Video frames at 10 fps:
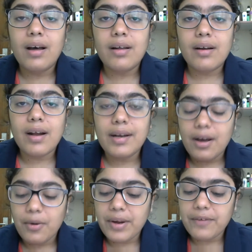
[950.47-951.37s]
run
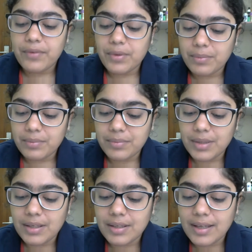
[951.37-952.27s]
away from
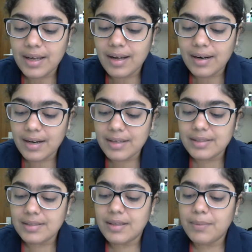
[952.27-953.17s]
the
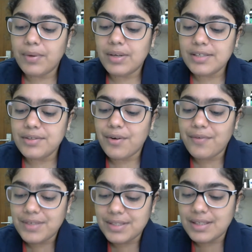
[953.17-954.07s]
arrest, the police
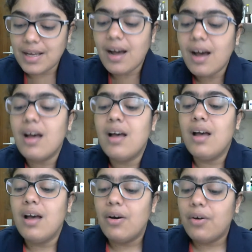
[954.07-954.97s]
officer
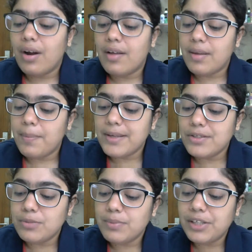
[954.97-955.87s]
or other
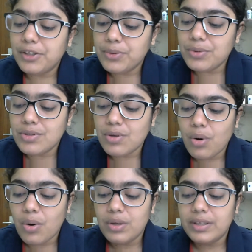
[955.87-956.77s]
person may use
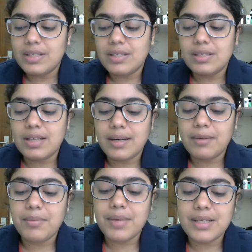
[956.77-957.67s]
all necessary
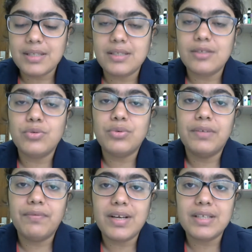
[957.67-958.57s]
means to
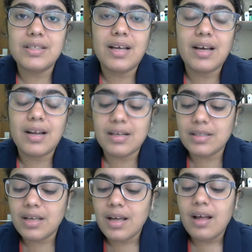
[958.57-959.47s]
effect the arrest.
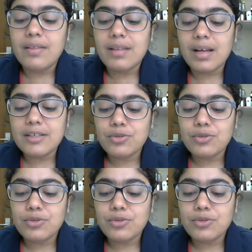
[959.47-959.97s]
That is